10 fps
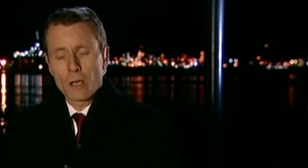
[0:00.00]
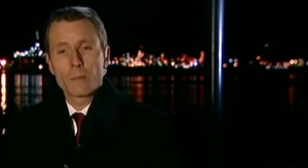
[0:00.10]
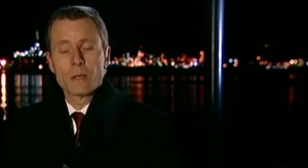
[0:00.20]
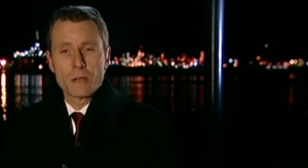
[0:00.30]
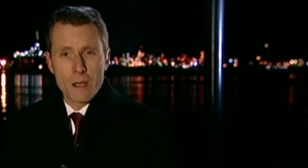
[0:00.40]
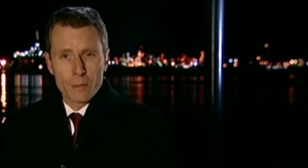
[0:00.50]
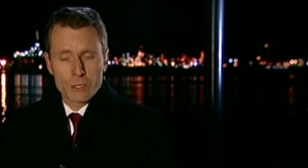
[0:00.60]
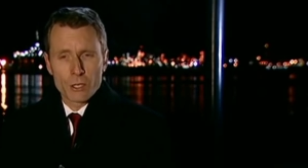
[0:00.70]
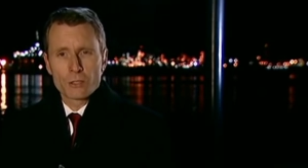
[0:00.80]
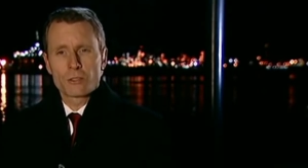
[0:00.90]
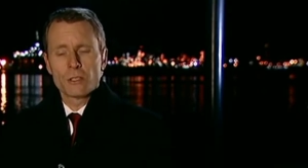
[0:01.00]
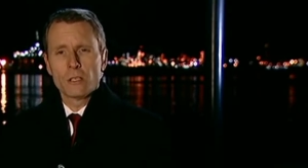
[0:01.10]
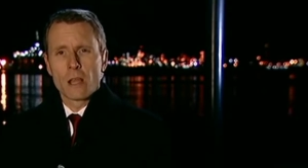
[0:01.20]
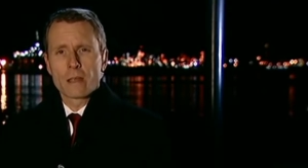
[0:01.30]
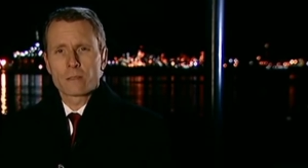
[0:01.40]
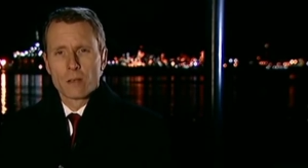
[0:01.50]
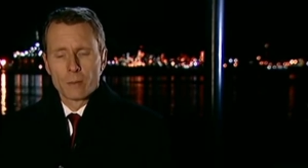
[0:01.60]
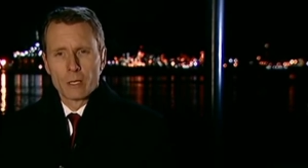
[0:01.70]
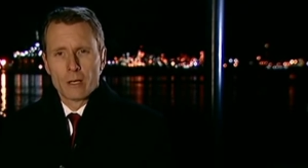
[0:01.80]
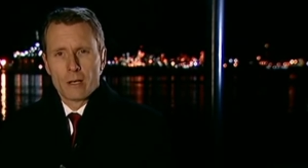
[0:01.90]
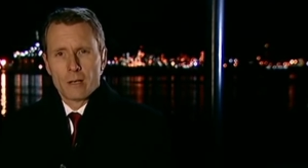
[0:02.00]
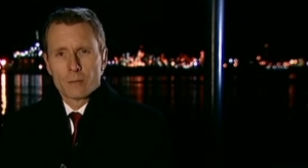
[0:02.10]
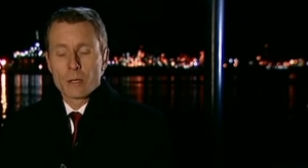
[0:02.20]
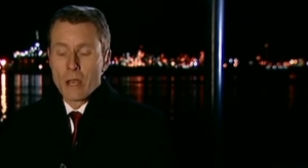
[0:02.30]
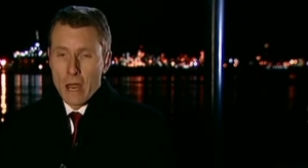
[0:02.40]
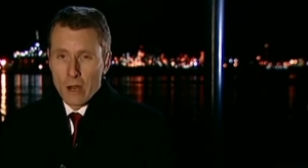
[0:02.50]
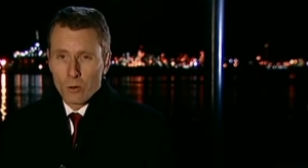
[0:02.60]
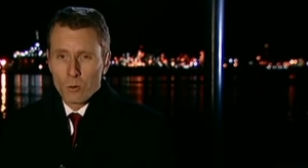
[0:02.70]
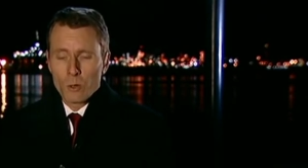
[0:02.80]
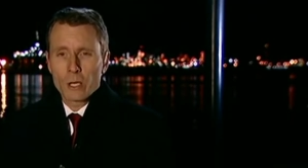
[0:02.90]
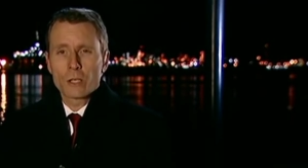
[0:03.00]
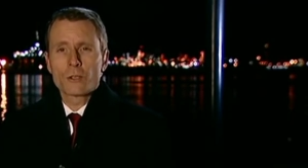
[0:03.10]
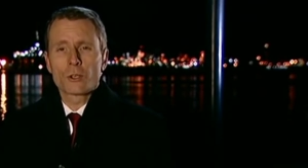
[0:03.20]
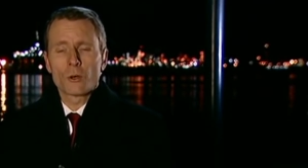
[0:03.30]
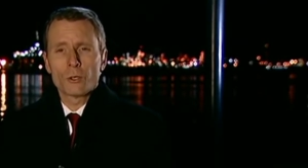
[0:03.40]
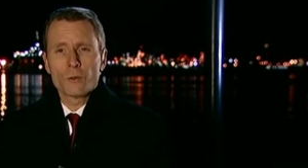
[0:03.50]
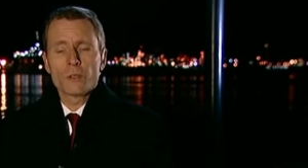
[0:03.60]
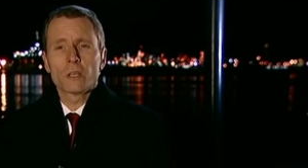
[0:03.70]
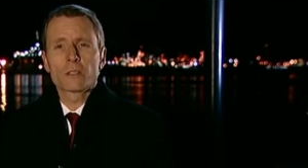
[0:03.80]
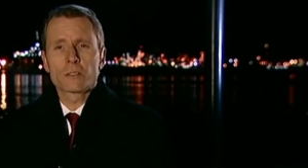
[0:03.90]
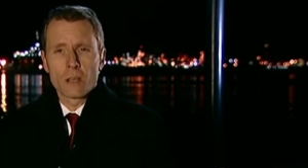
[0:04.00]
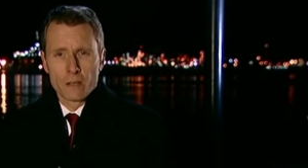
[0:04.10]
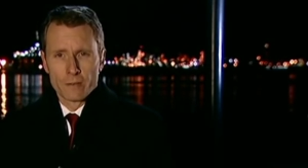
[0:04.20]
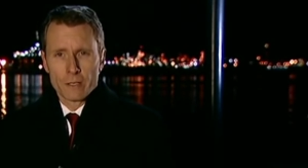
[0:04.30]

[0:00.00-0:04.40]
had been damaged at sea last summer, but now we can show you the extent of